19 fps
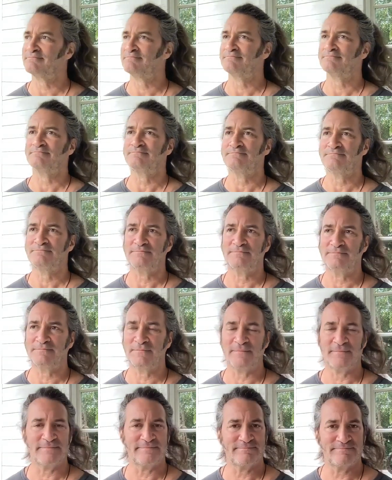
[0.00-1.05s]

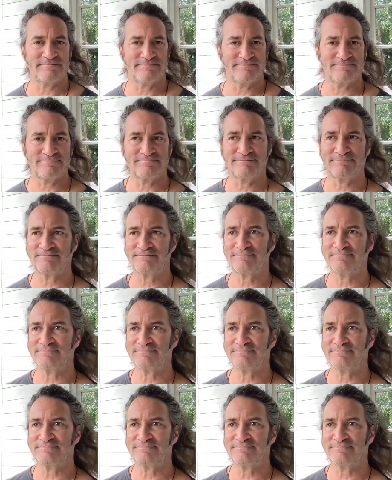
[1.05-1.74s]
(no one is talking)